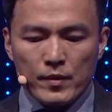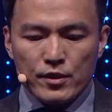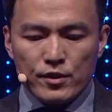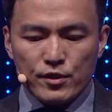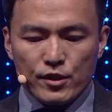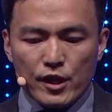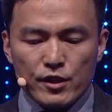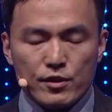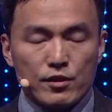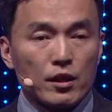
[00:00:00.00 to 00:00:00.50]

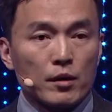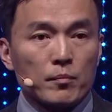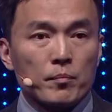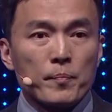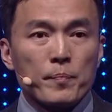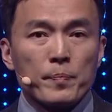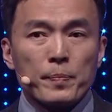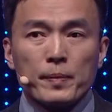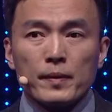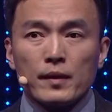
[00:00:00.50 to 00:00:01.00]

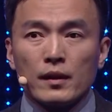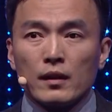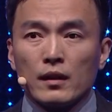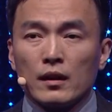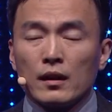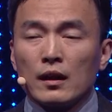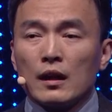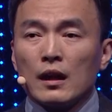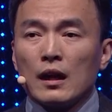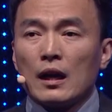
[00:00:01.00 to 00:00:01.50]
system
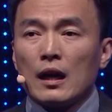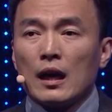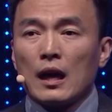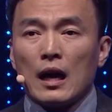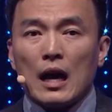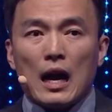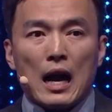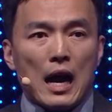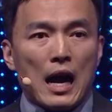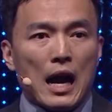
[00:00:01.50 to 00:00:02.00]

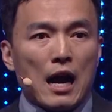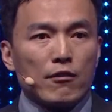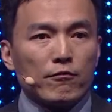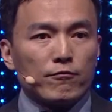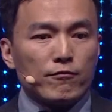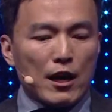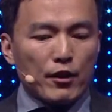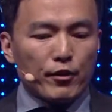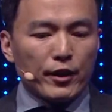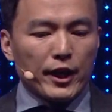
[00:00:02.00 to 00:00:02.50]
are
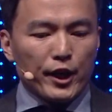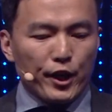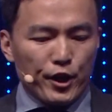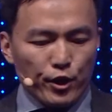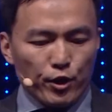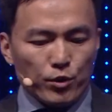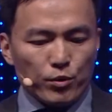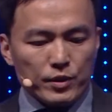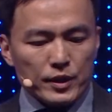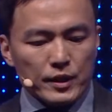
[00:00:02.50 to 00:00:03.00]
very
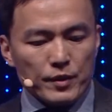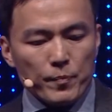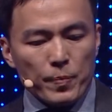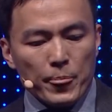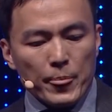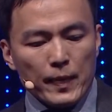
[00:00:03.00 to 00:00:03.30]
huge.